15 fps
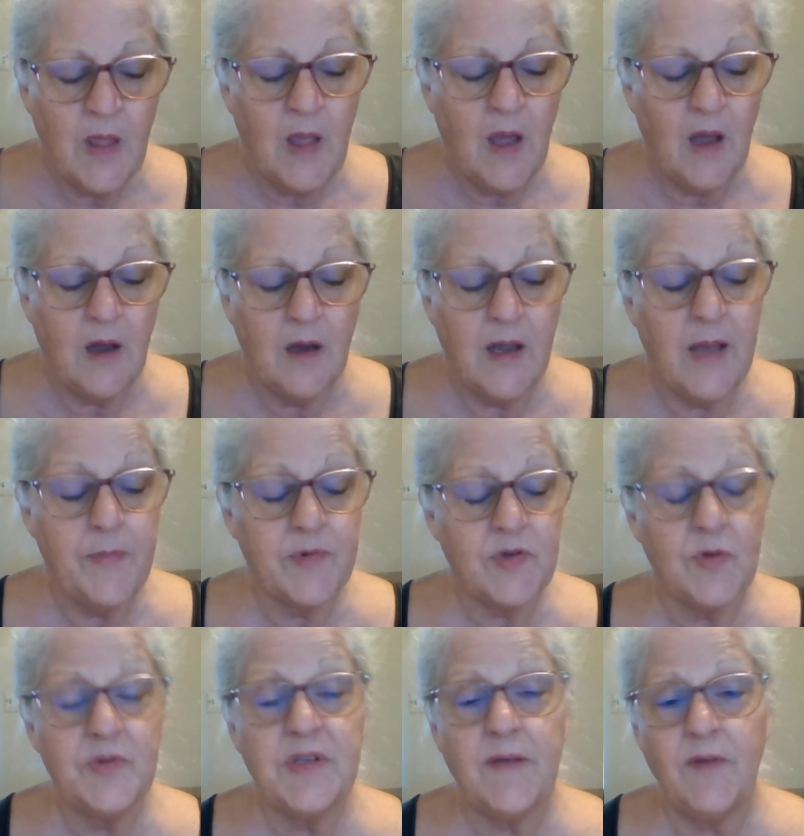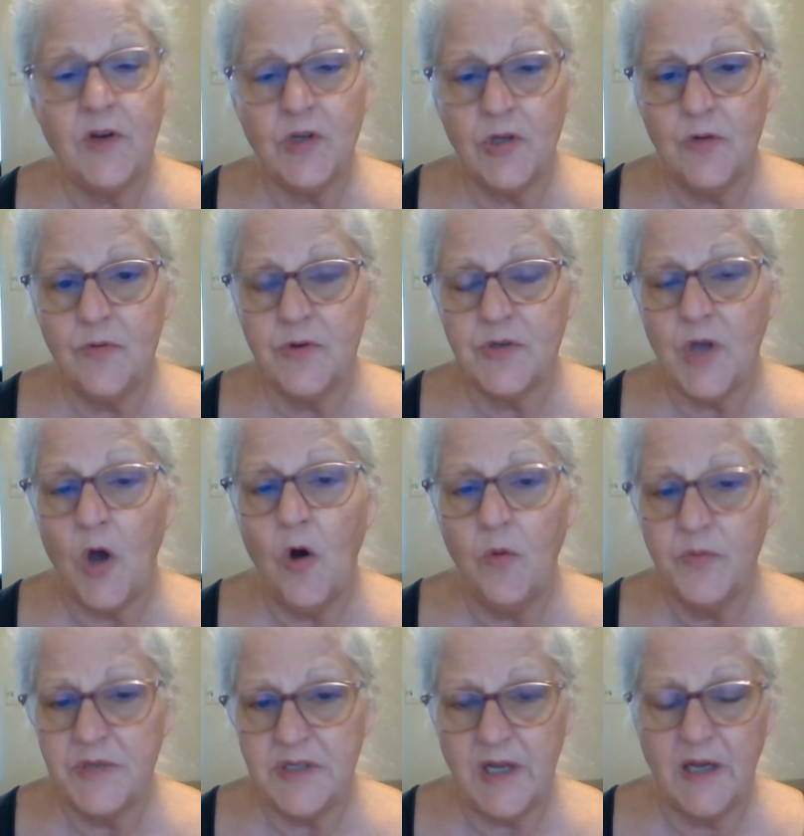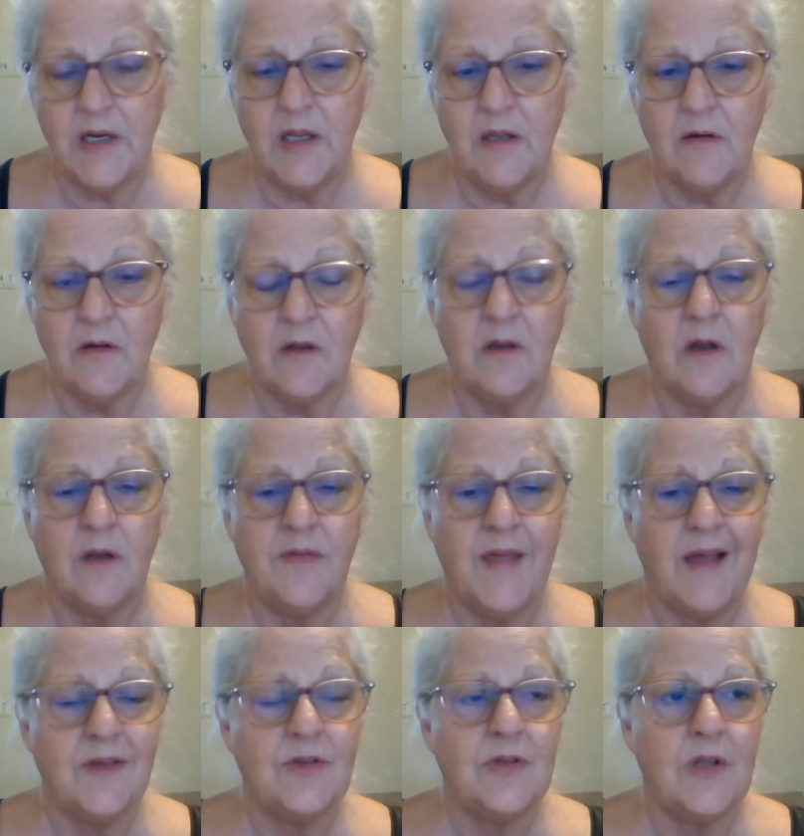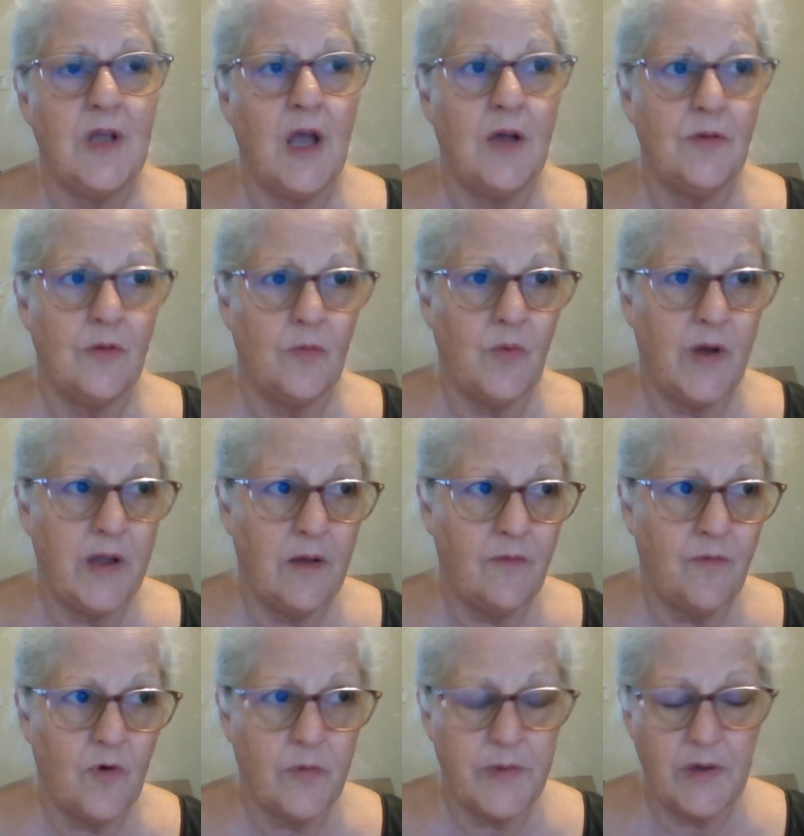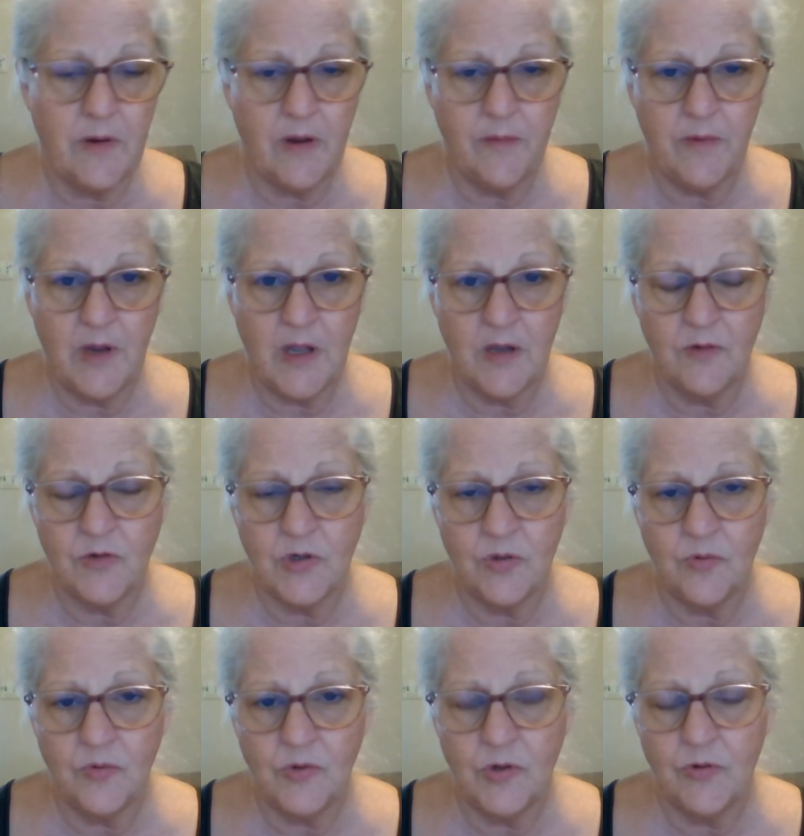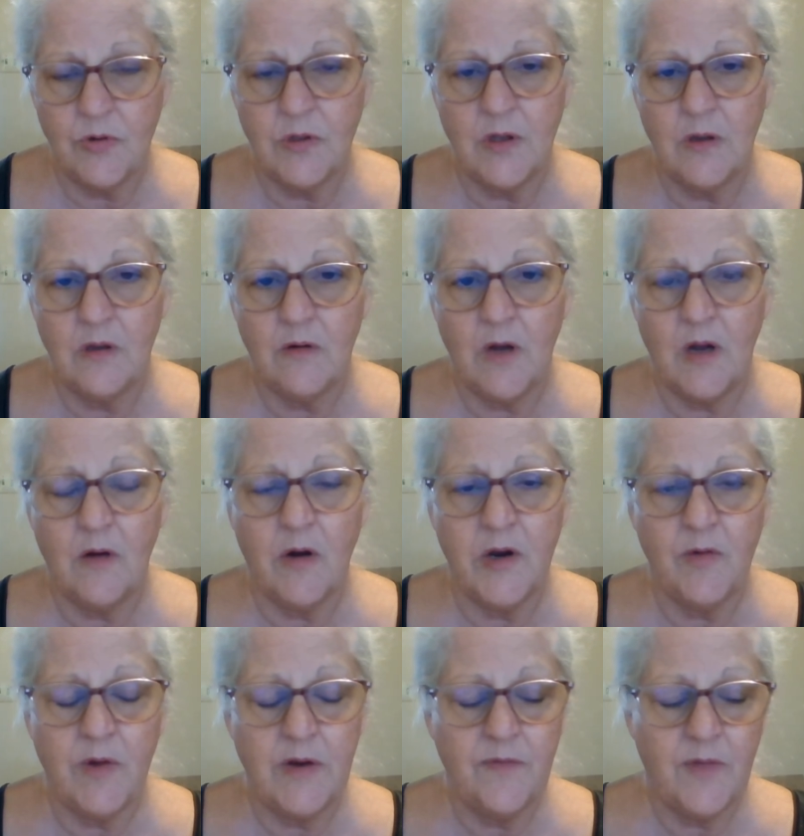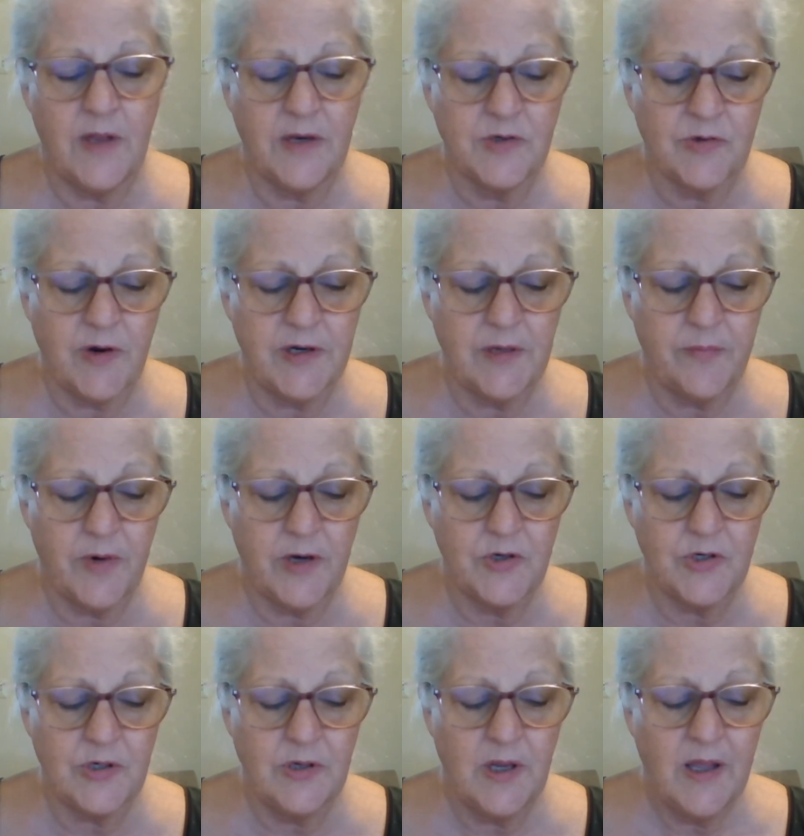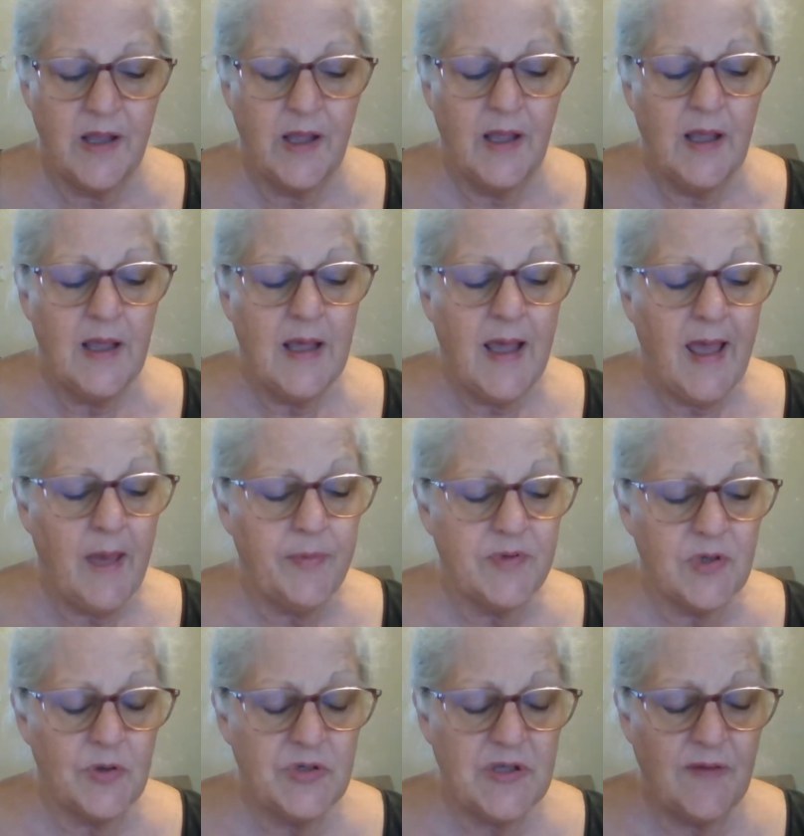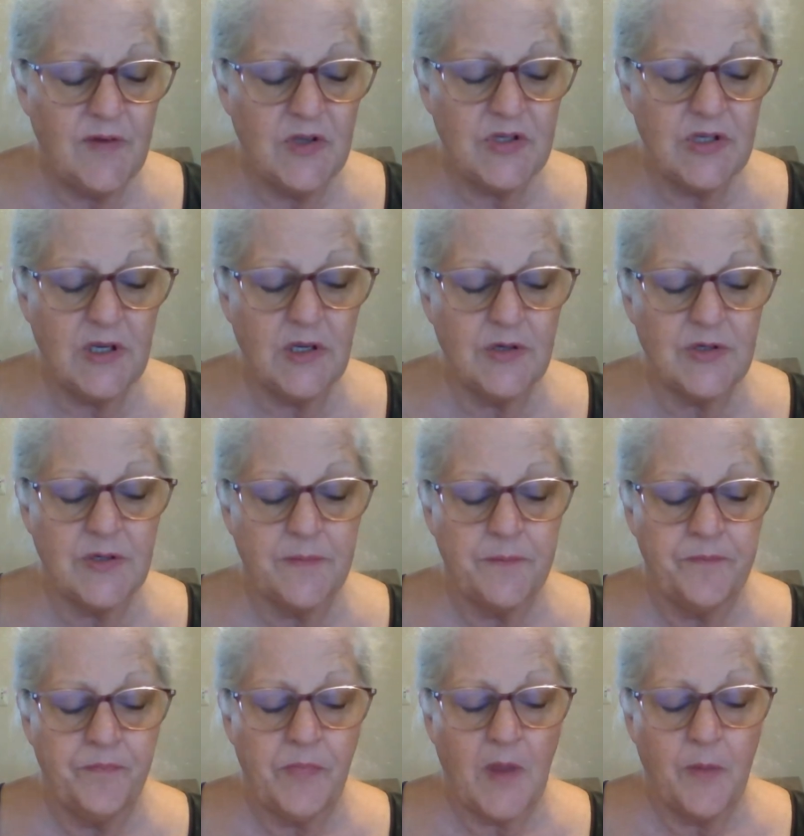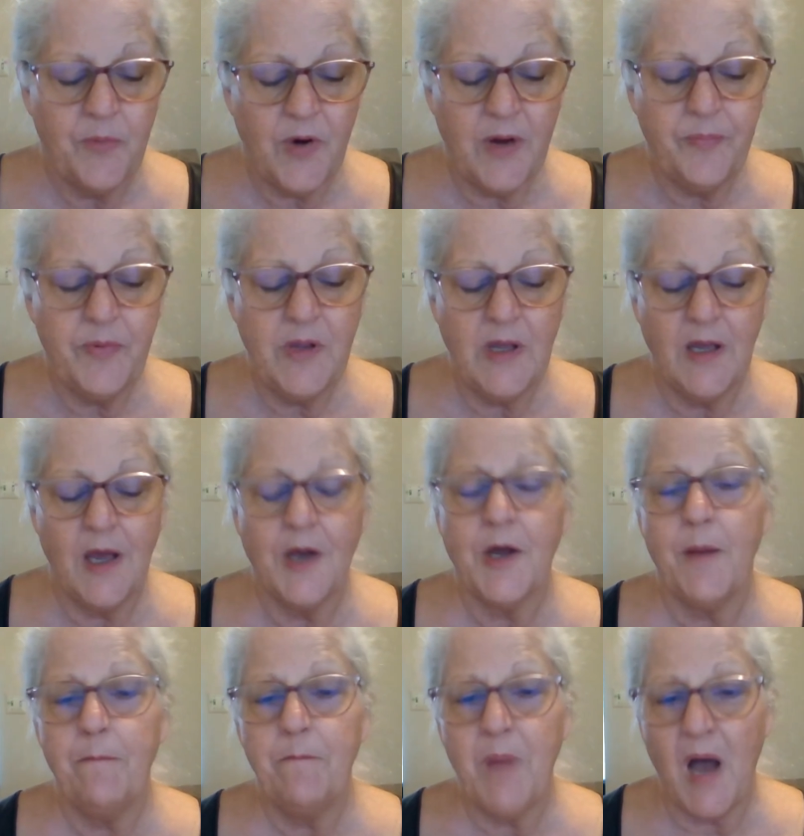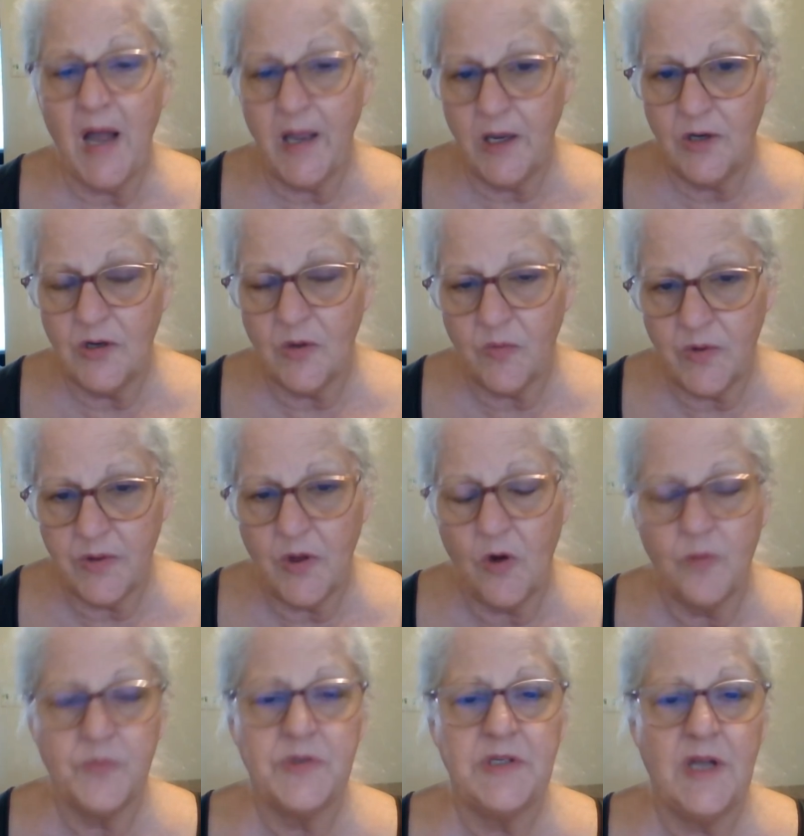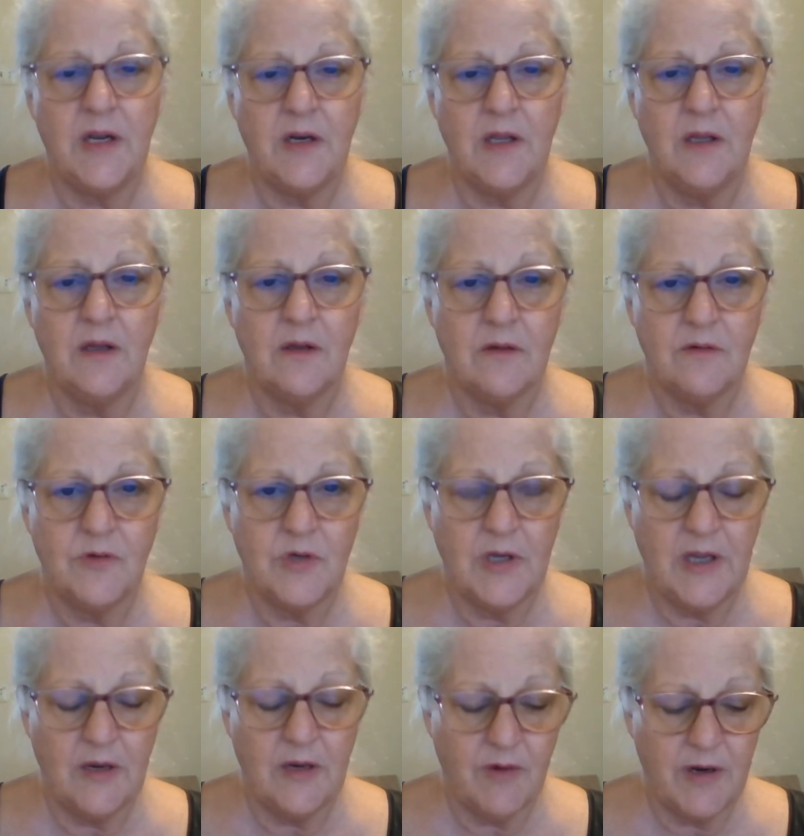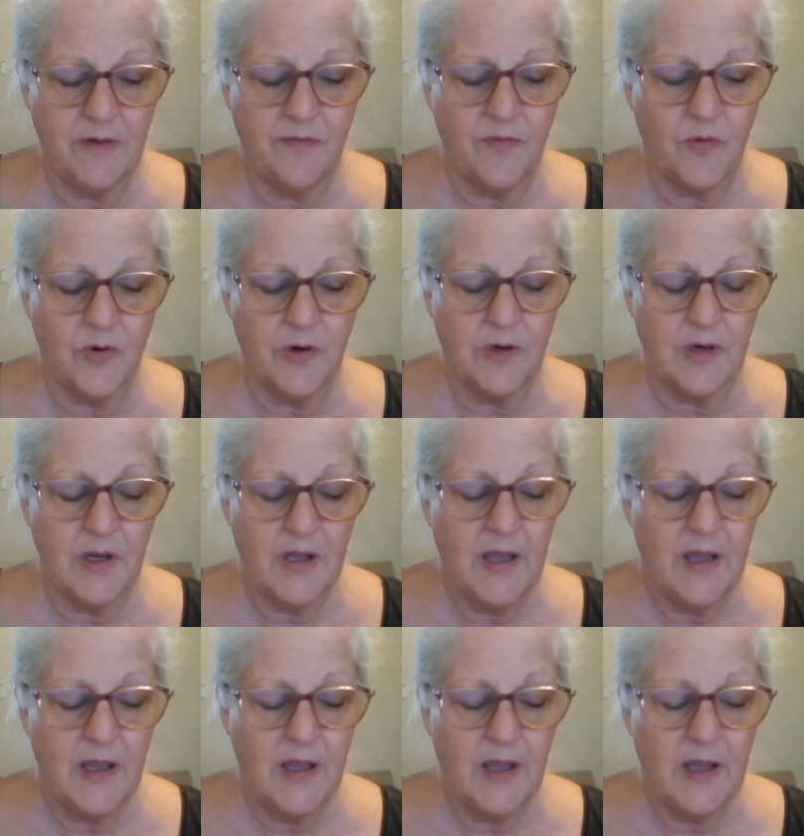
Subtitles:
Episode 72 is homesteading. And that's the other way of forming to doing the are you ready for the next Great Depression? Episode 76, prepping combined with homesteading to get ready for it.